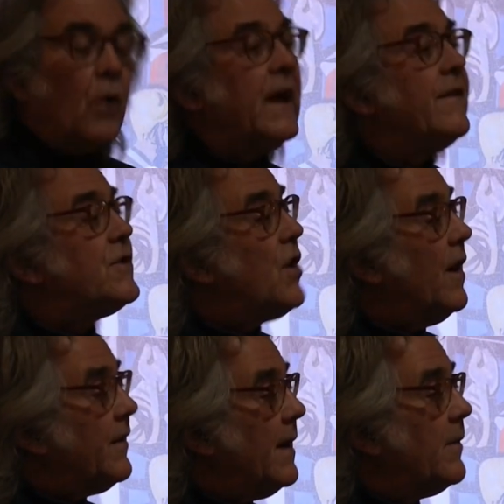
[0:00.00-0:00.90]
Okay, the
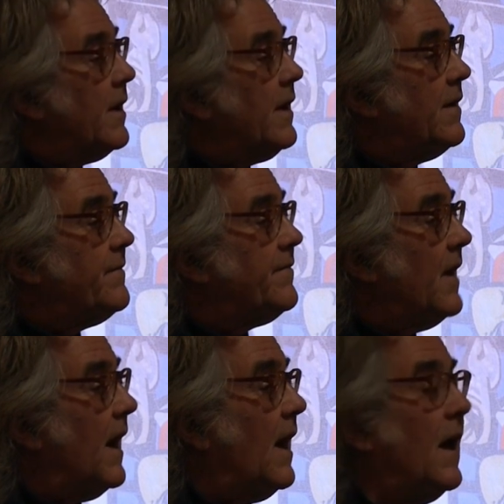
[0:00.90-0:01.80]
talk that I'm going to give
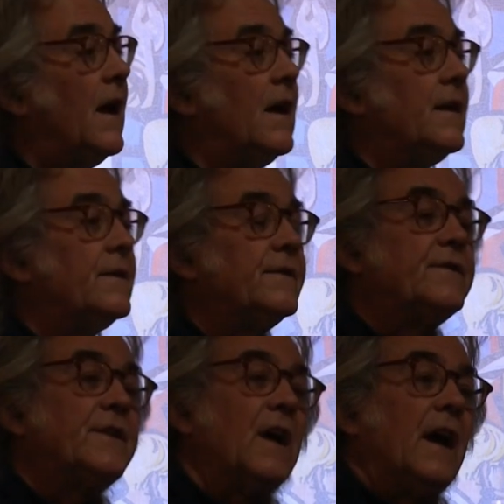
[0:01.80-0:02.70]

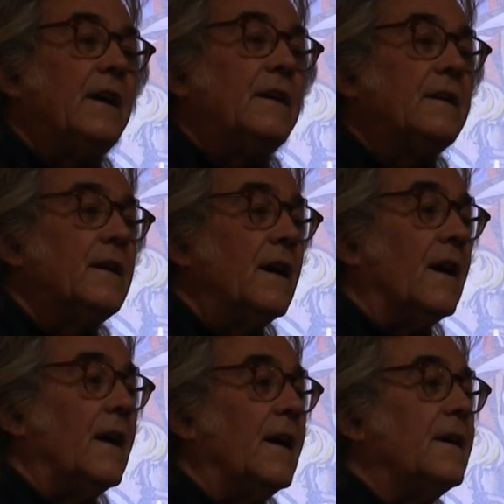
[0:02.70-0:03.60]
tonight,
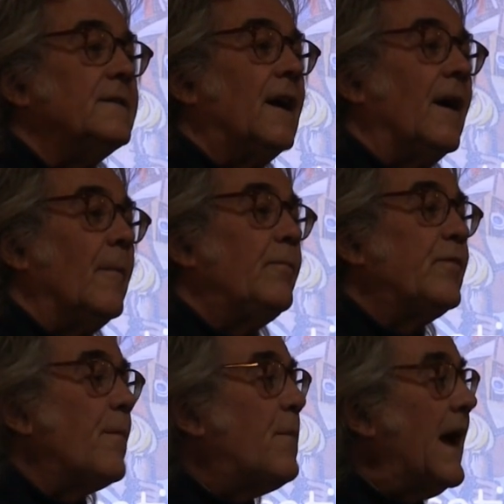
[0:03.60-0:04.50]

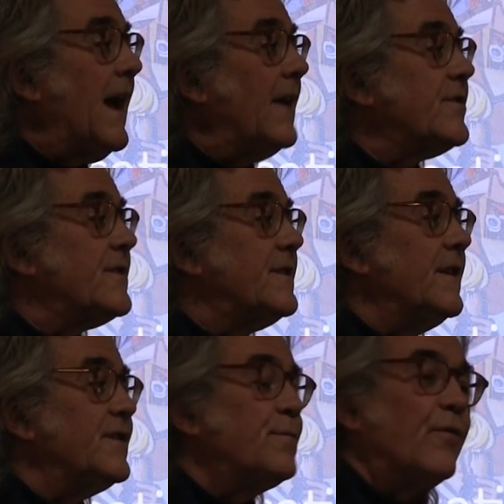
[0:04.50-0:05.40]
the past
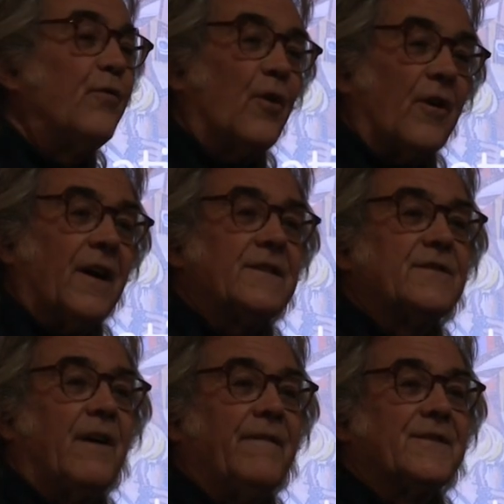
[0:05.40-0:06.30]
is before
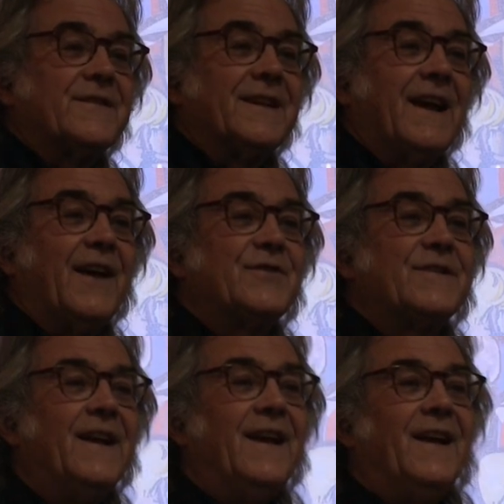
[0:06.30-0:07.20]
us, obviously,
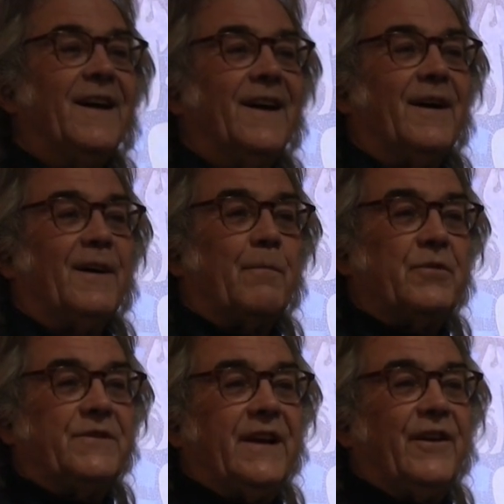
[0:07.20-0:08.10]
has a
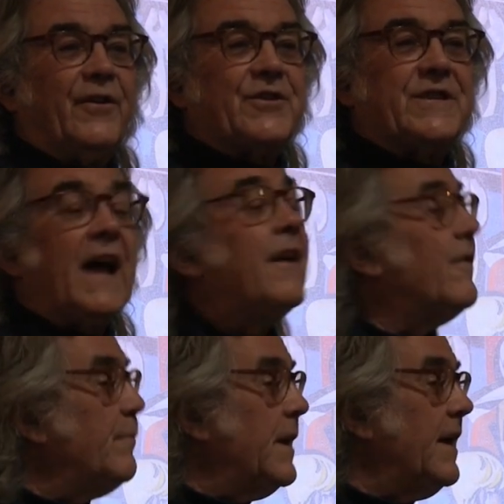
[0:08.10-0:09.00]
particular set
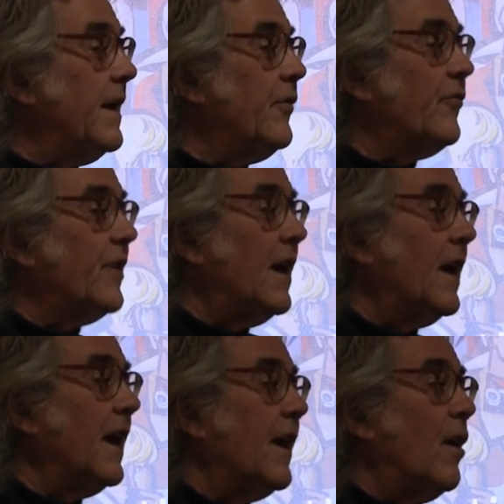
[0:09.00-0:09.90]
of meanings,
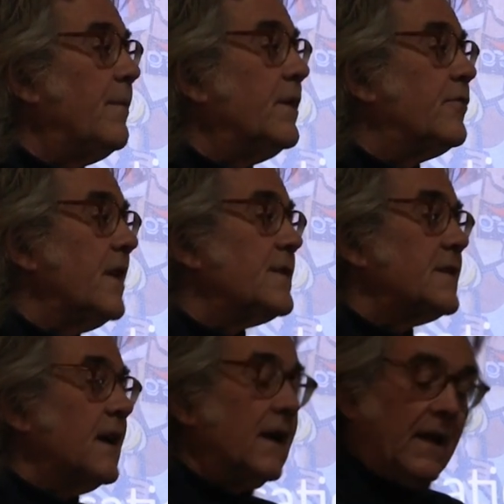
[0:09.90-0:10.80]
and I'll be
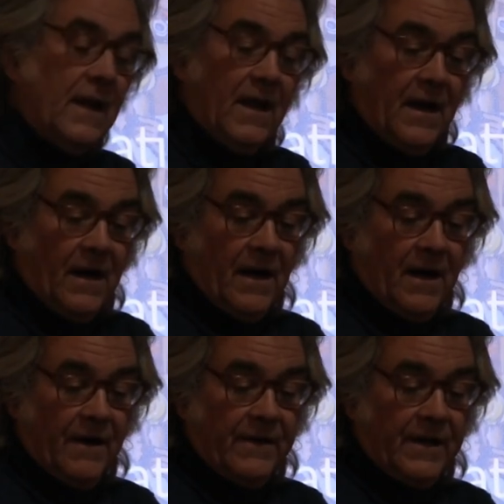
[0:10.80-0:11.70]
addressing
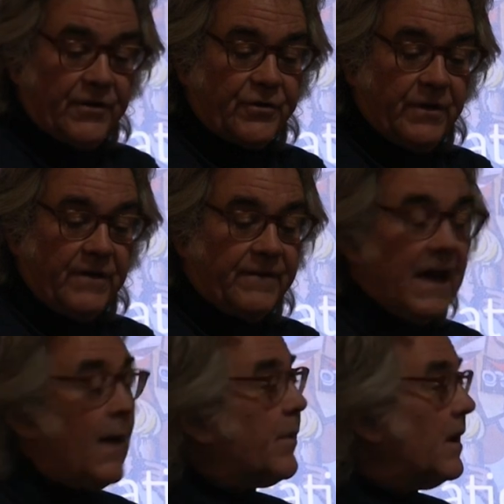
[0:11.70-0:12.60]
the history of
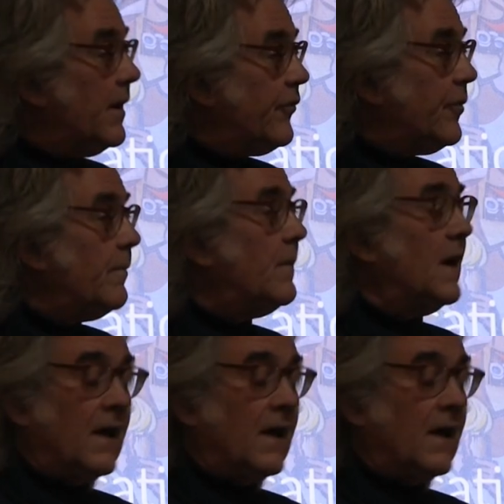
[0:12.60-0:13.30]
capitalism,